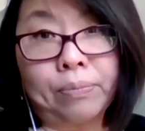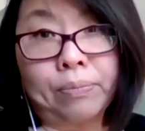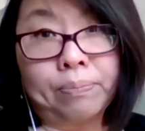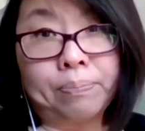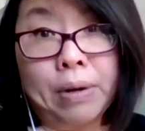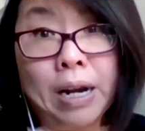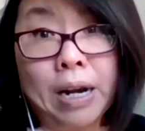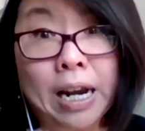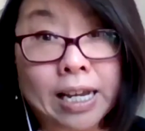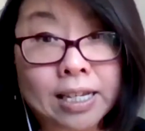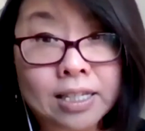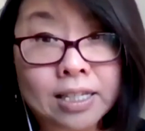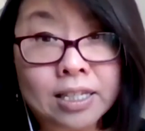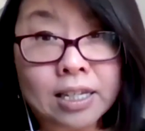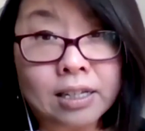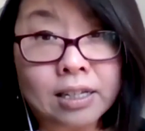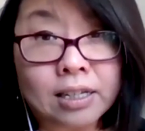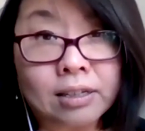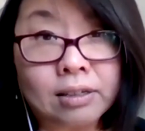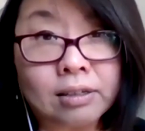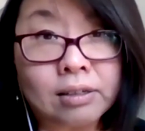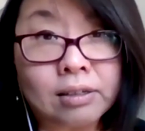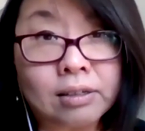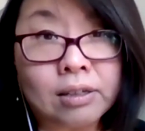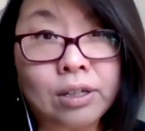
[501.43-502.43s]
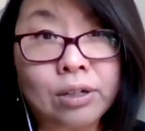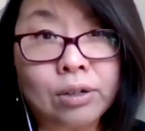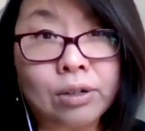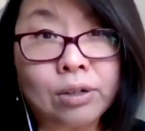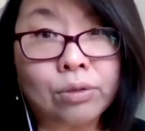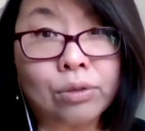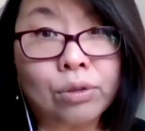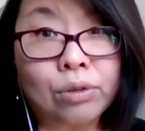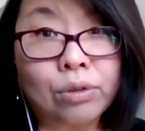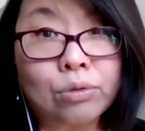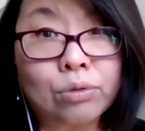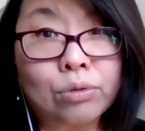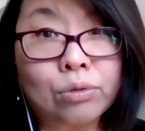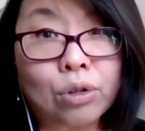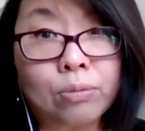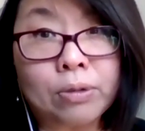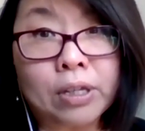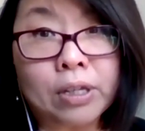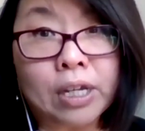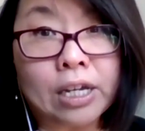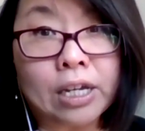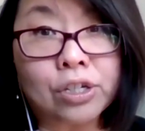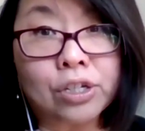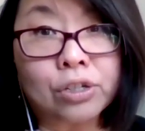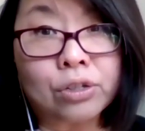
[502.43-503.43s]
placing, you know, those
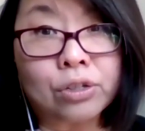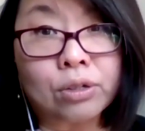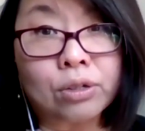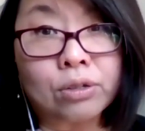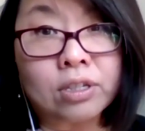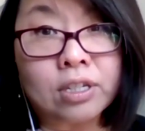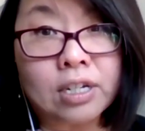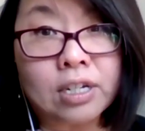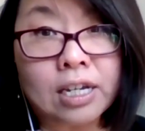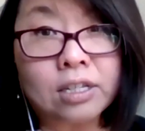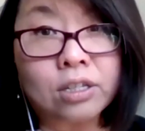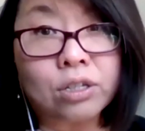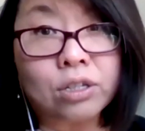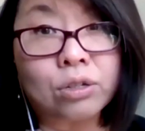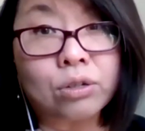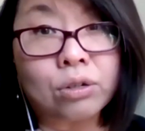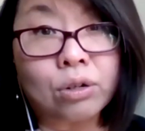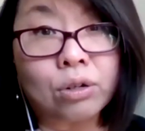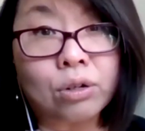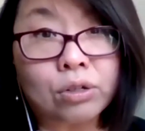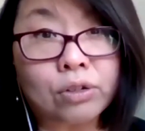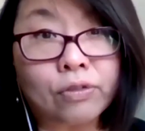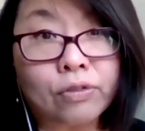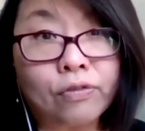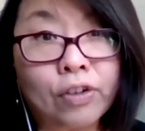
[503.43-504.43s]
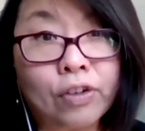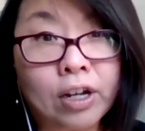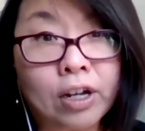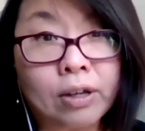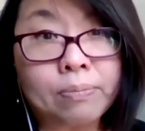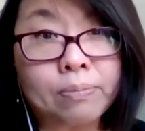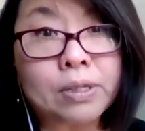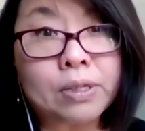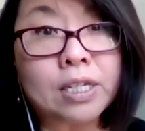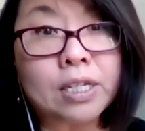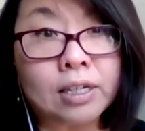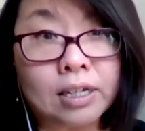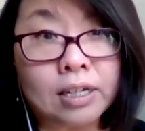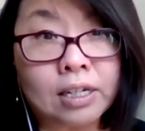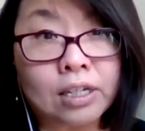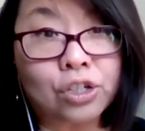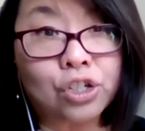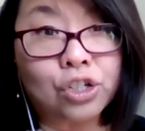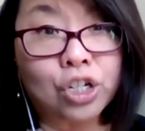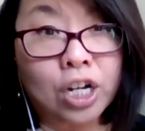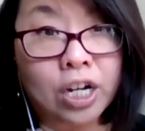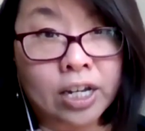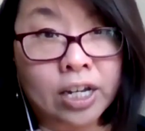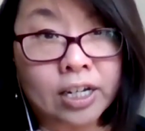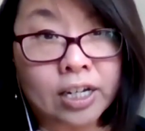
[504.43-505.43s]
obligations on states to notify, particularly
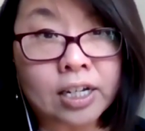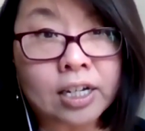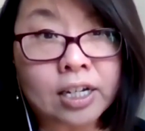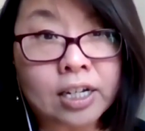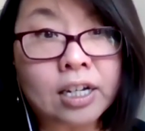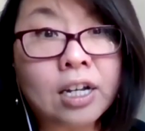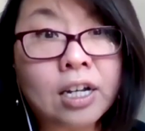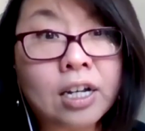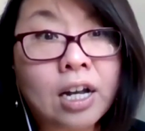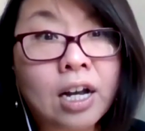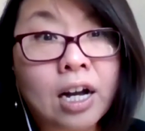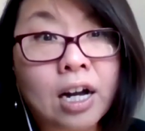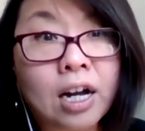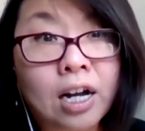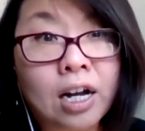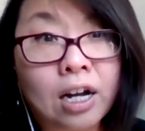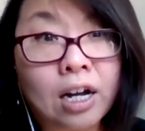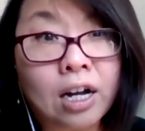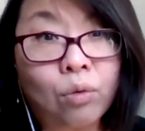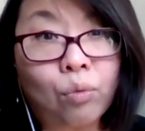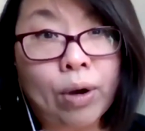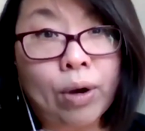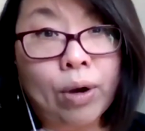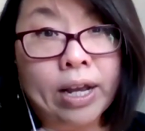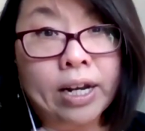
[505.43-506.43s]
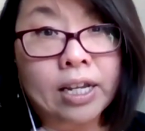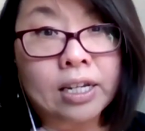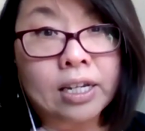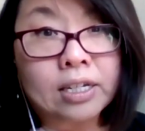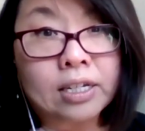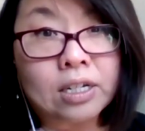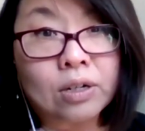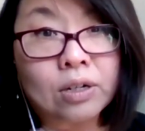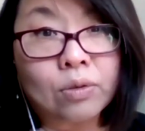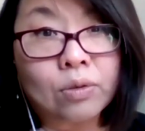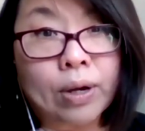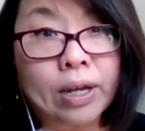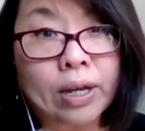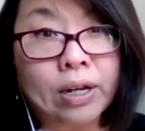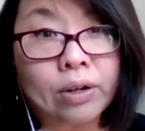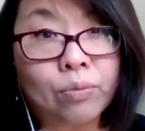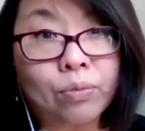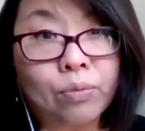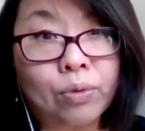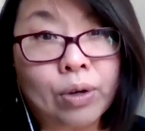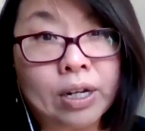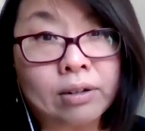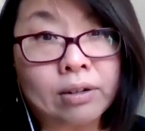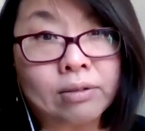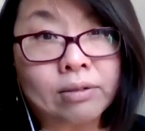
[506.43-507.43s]
China,
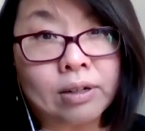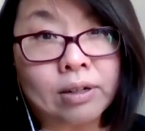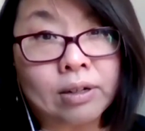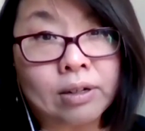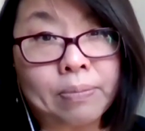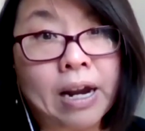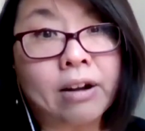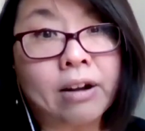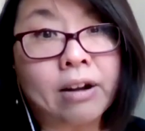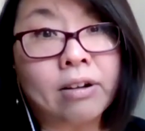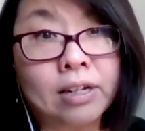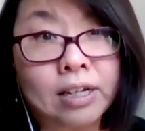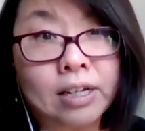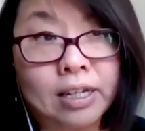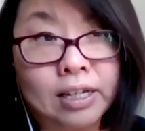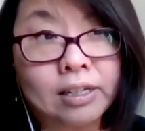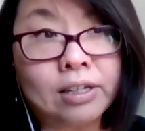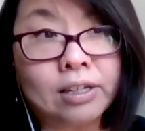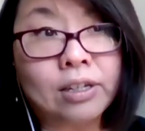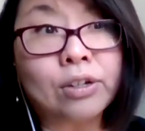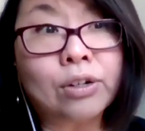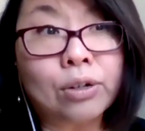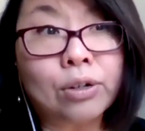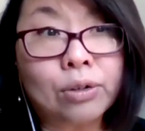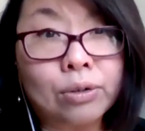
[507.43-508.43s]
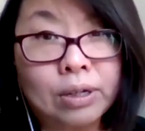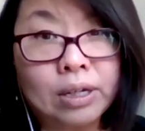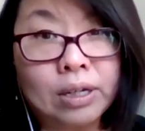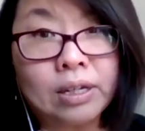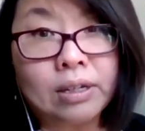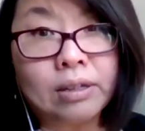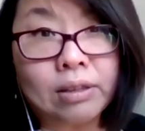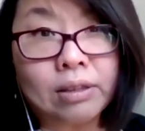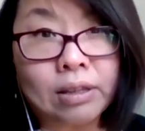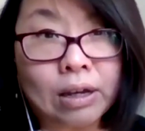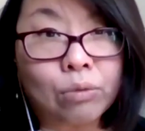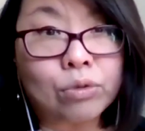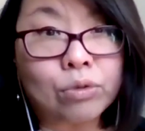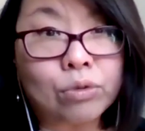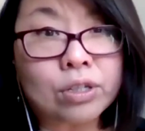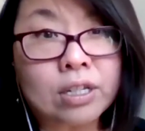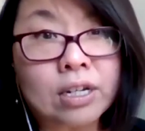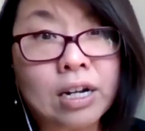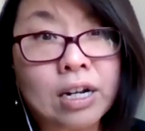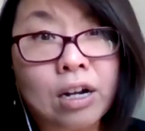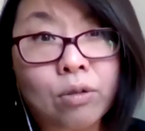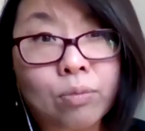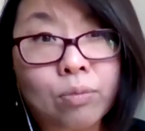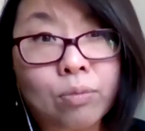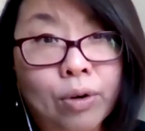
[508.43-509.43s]
when apparently, you know, there was an
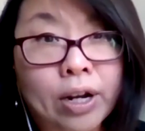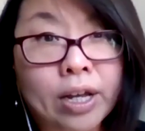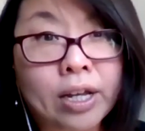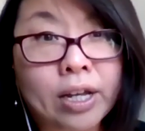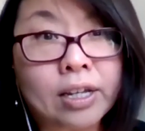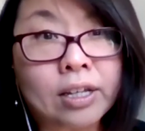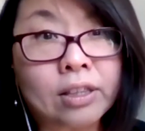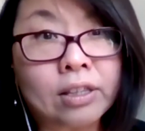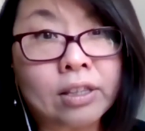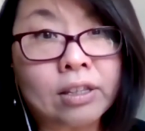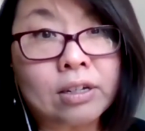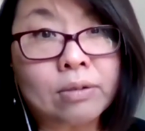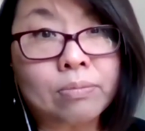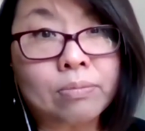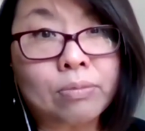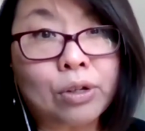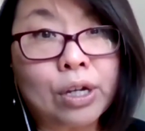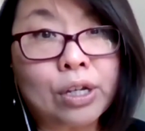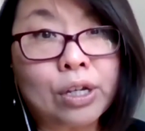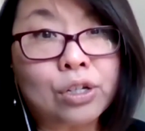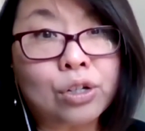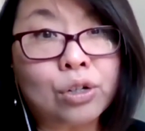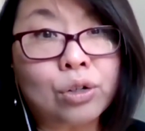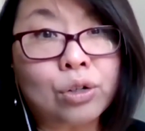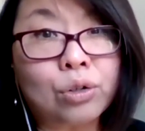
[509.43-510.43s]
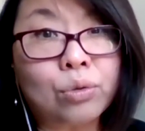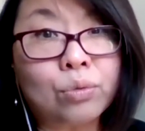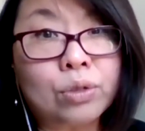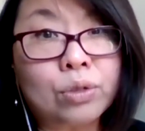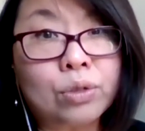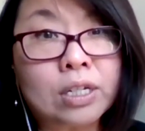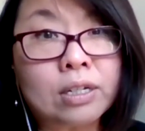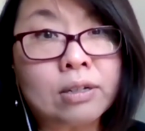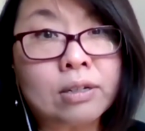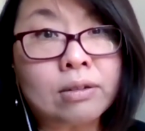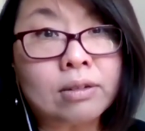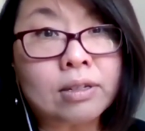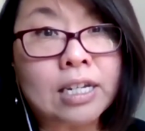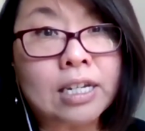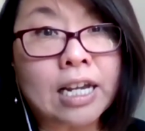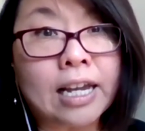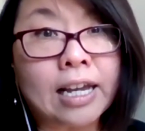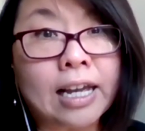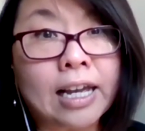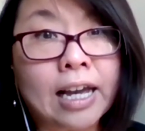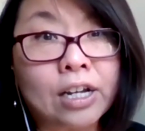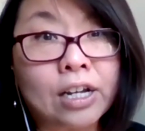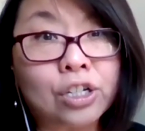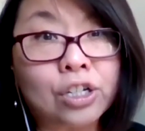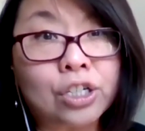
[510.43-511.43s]
outbreak and the WHO didn't
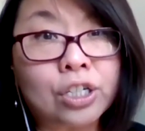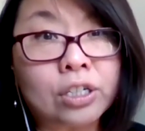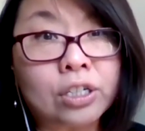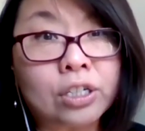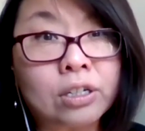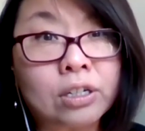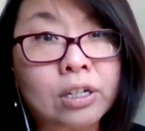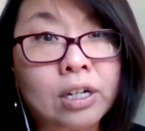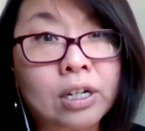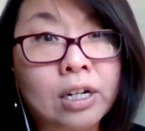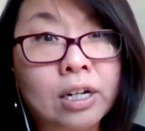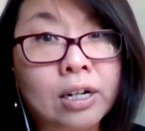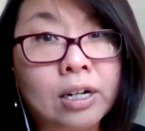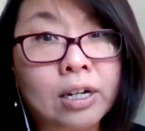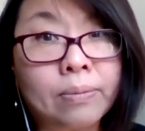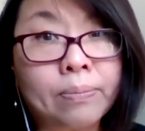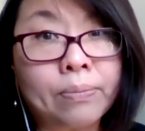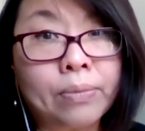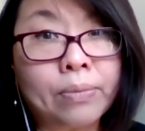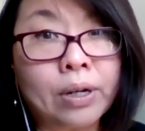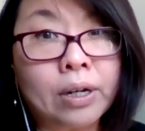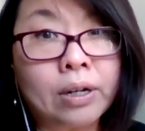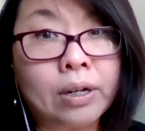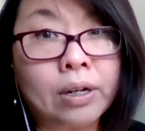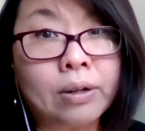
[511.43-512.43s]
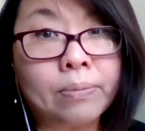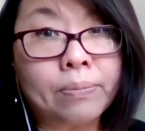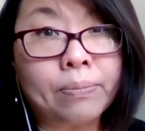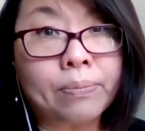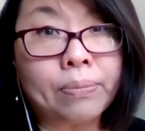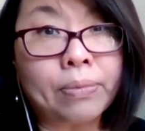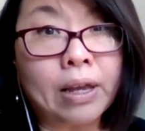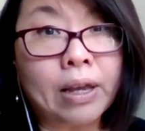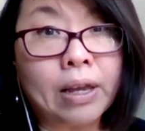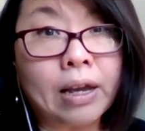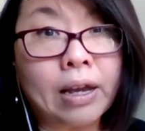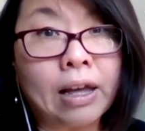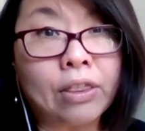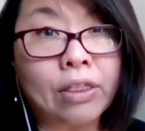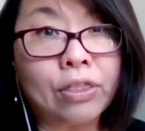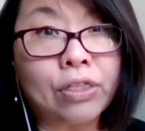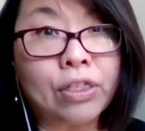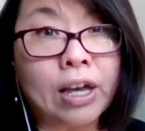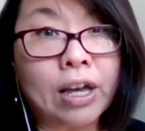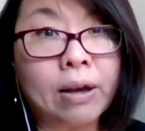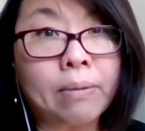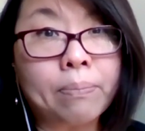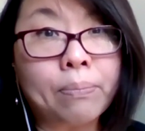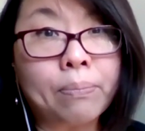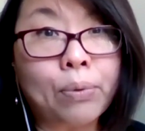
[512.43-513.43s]
take action at
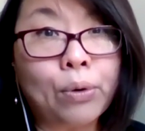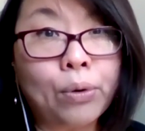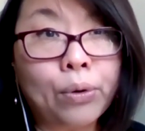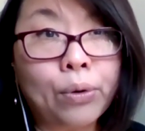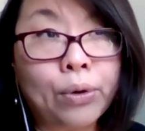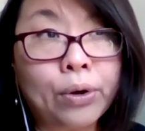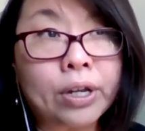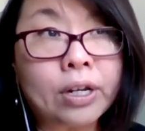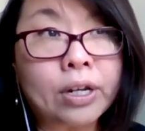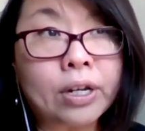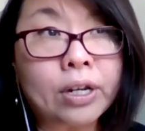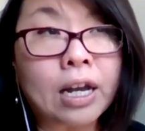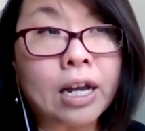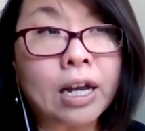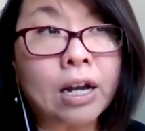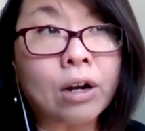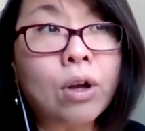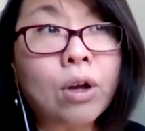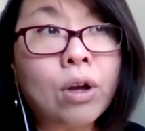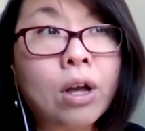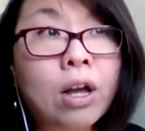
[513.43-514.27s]
that point. Now,